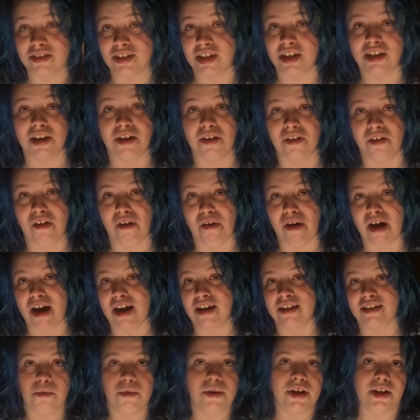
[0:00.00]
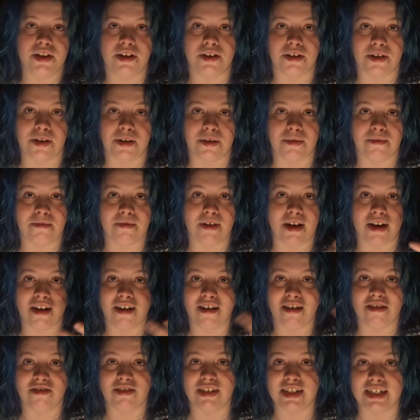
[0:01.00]
You know, what are you gonna do? I
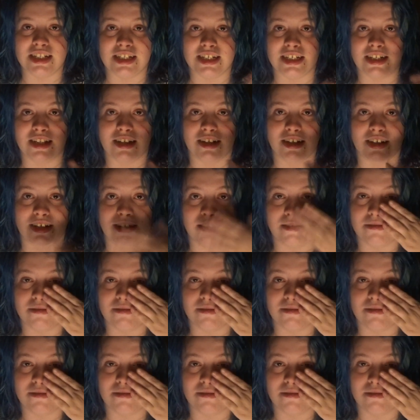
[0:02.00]
can't really like.